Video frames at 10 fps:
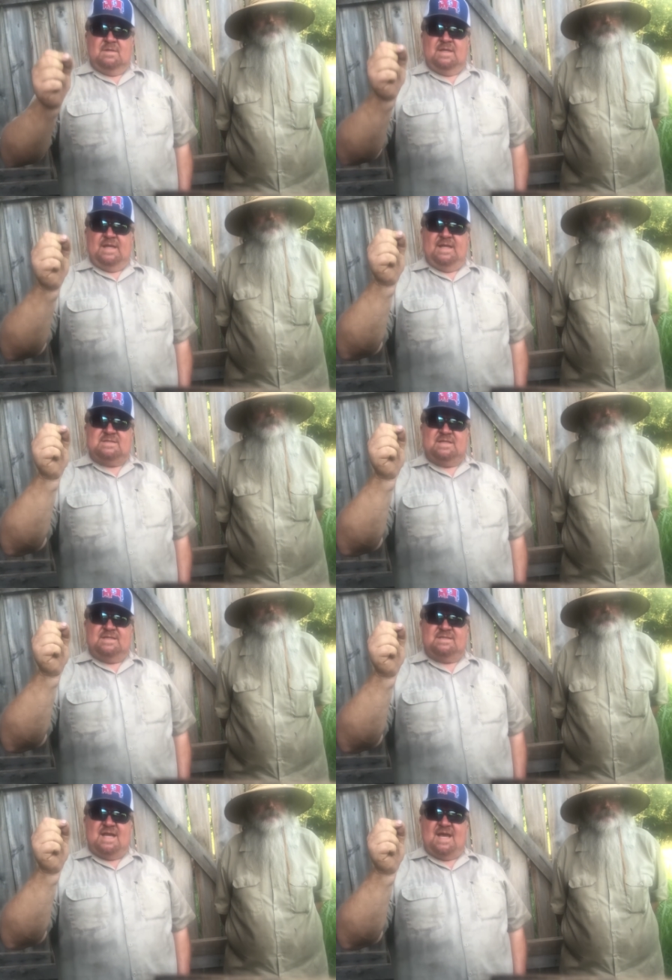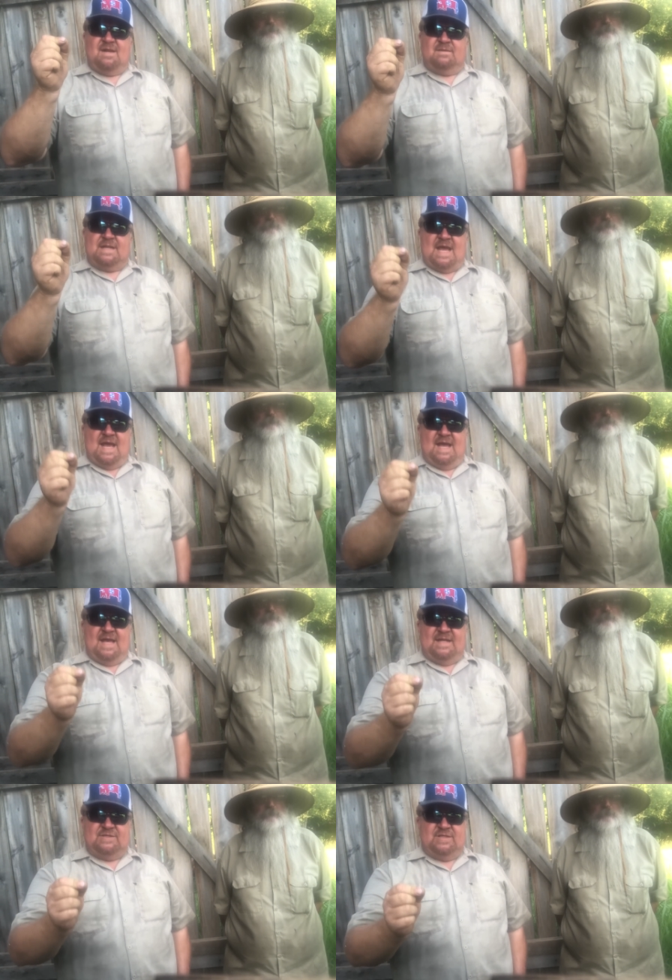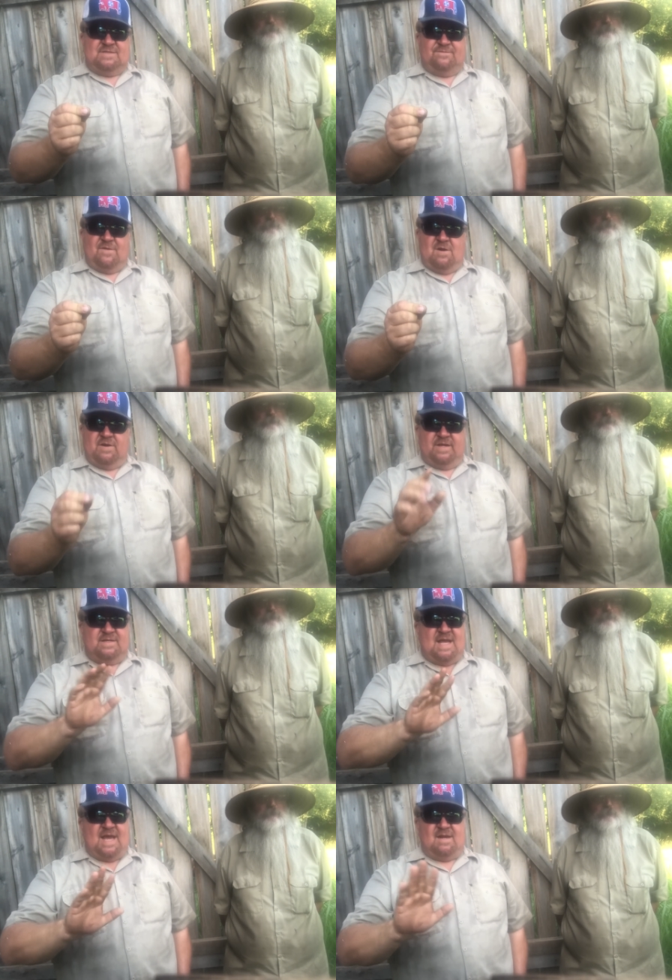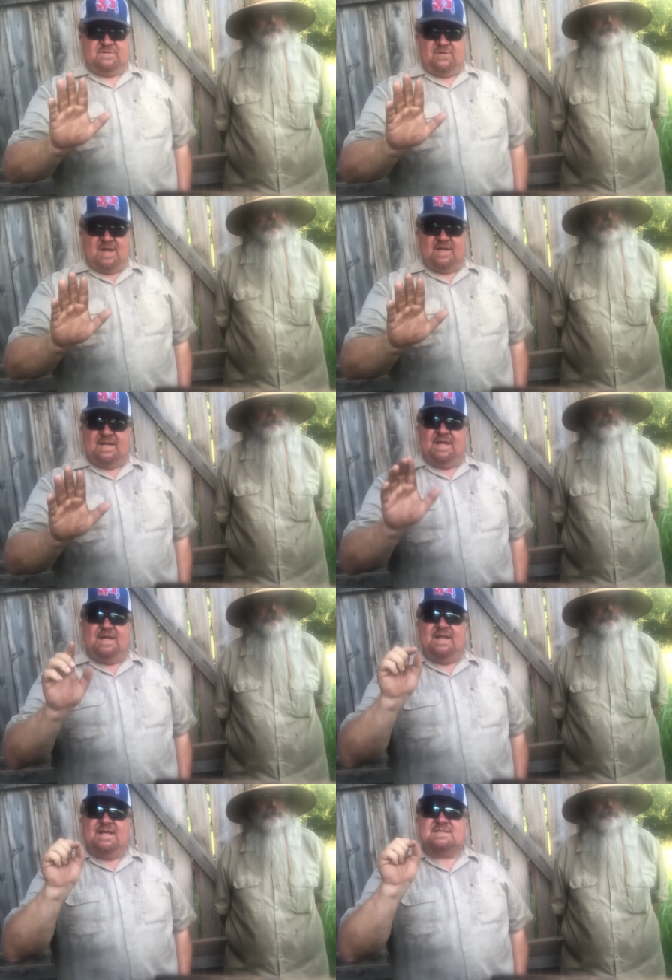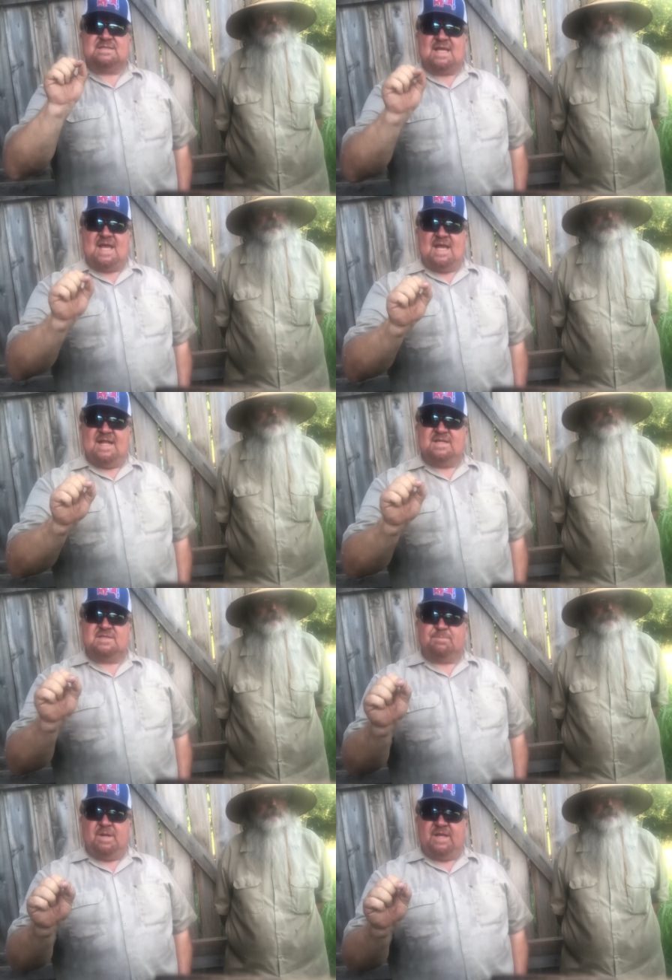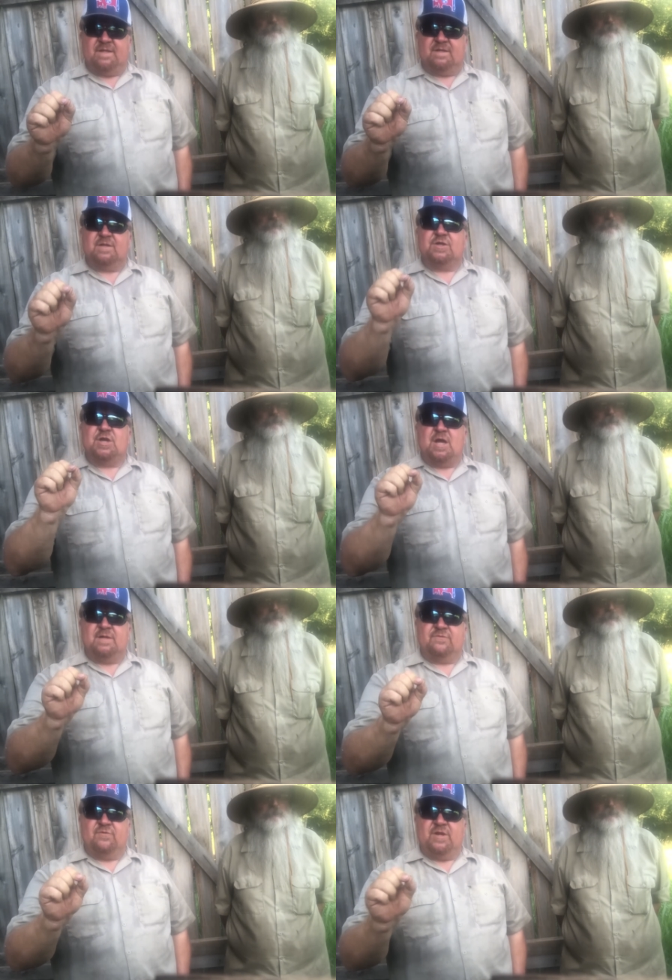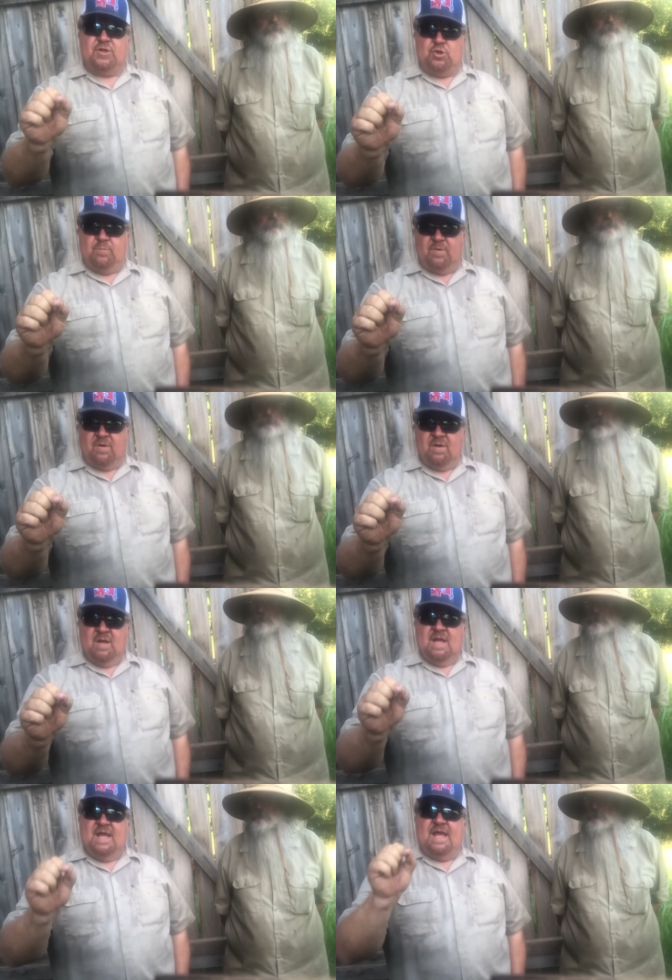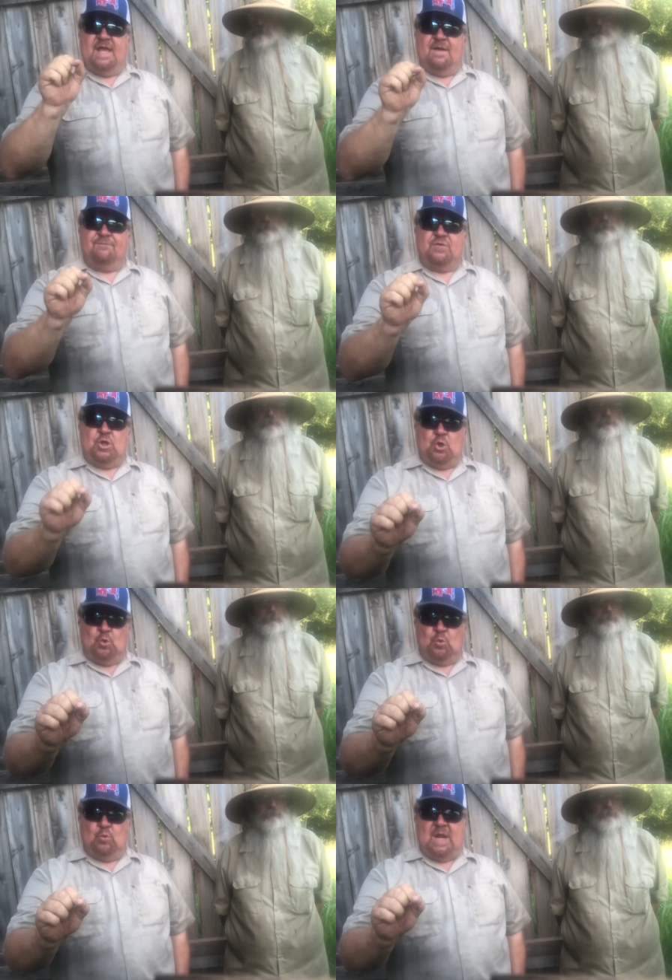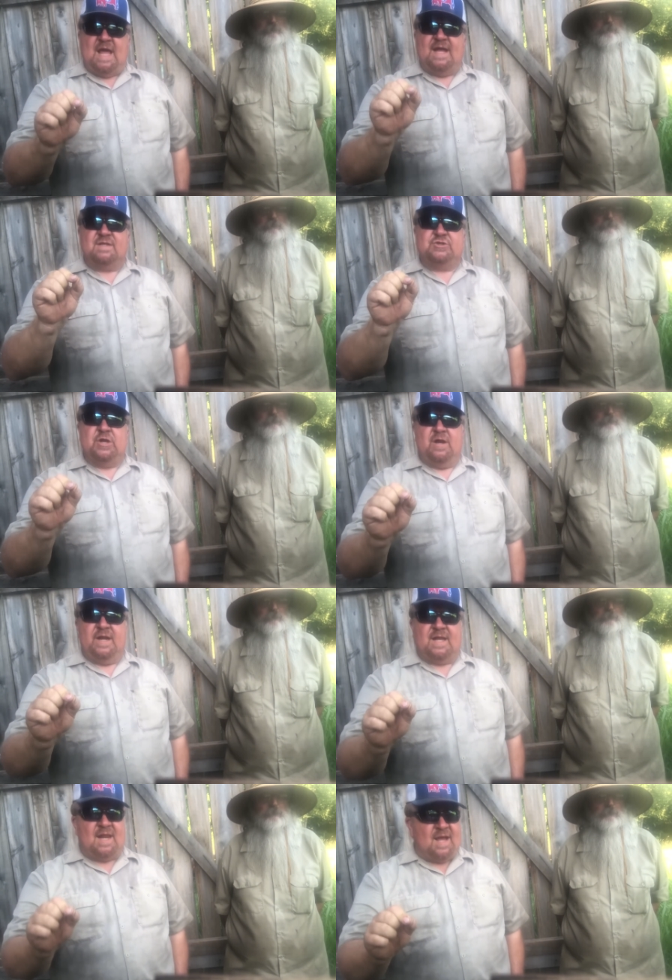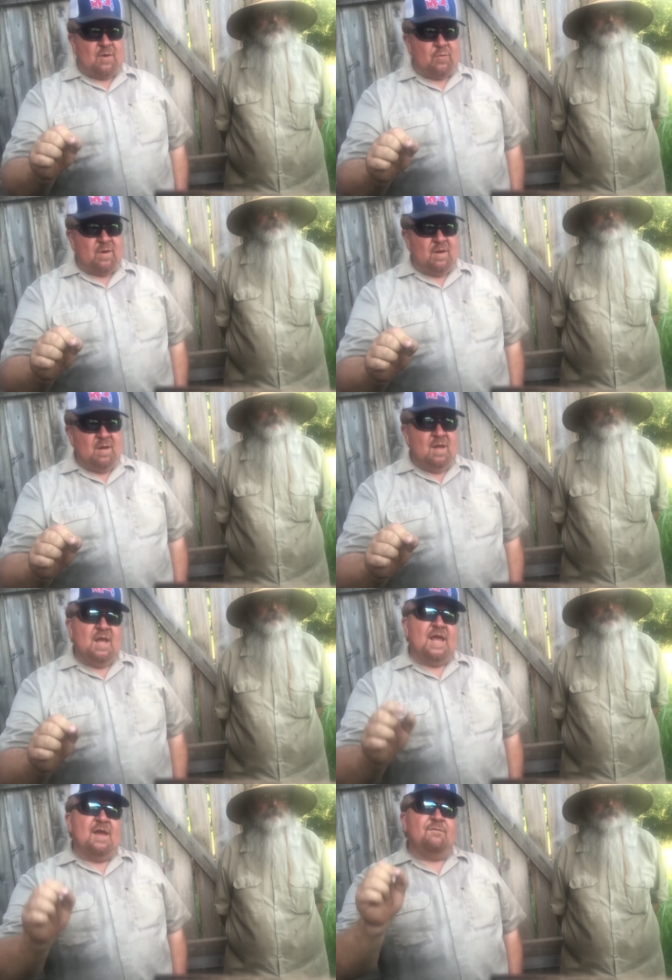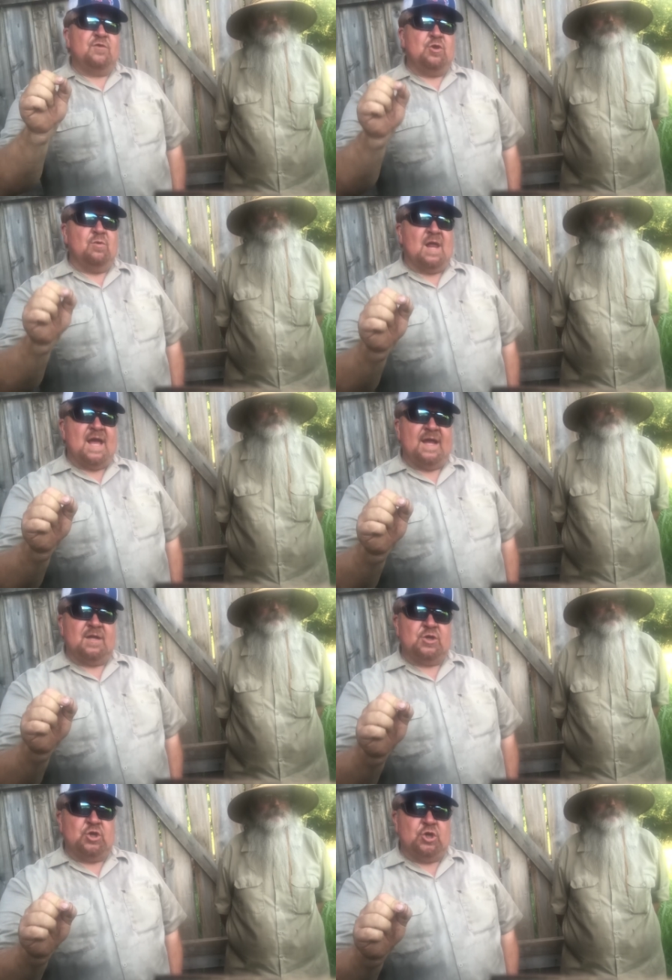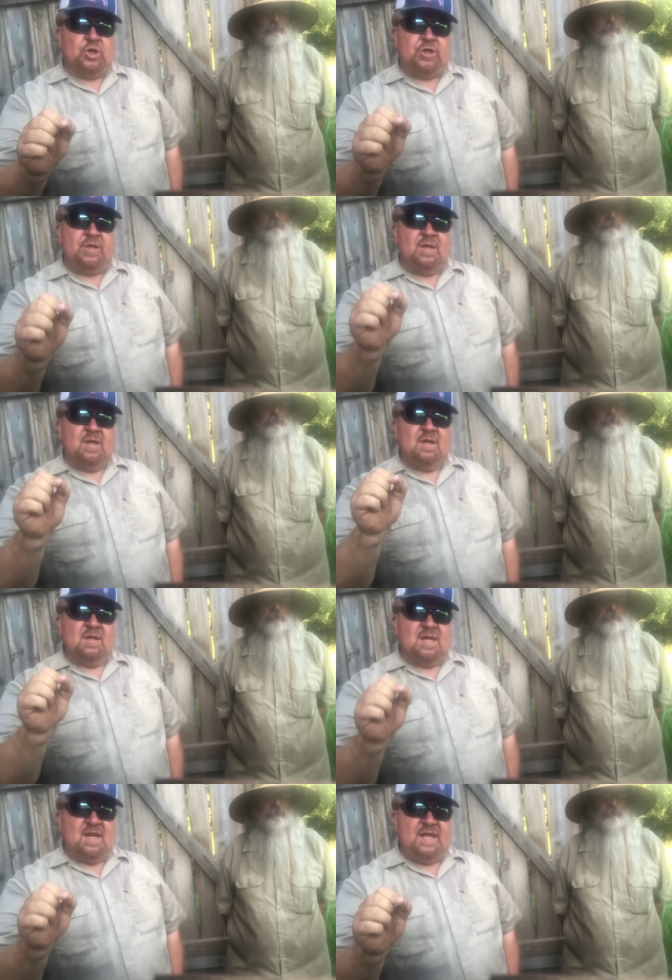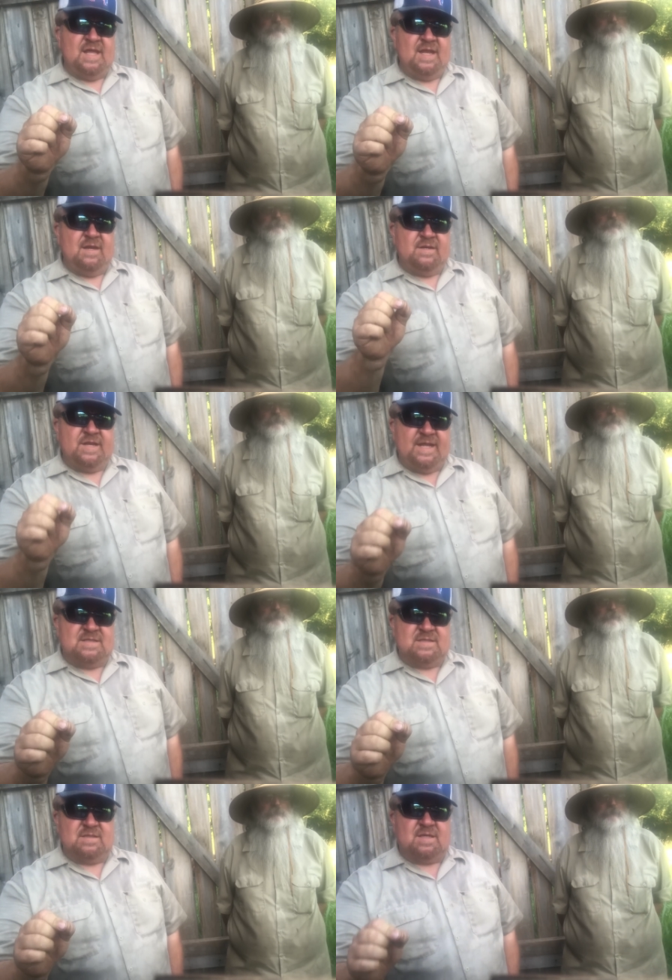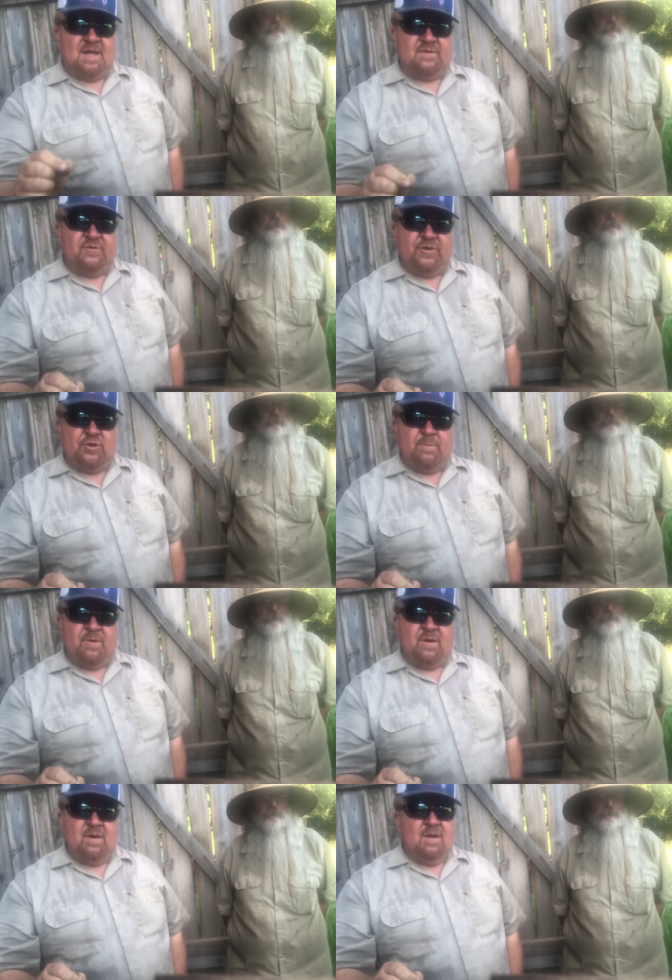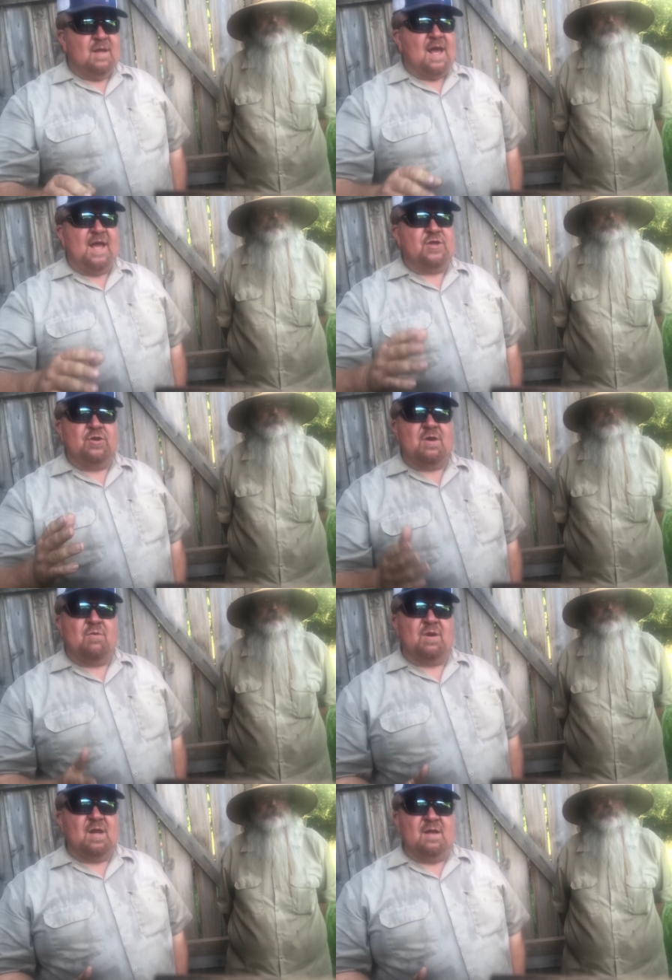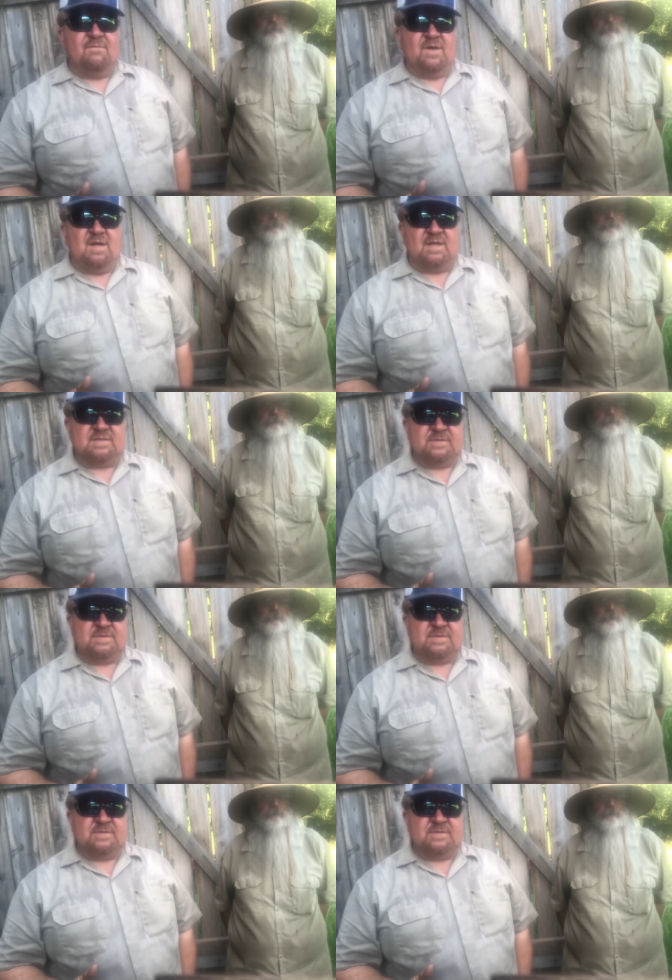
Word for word: It's entitled I Just Farted, title track. It is side splitting country humor. If you like Jerry Clower, if you like good, clean, decent country humor, hey, you're going to love us.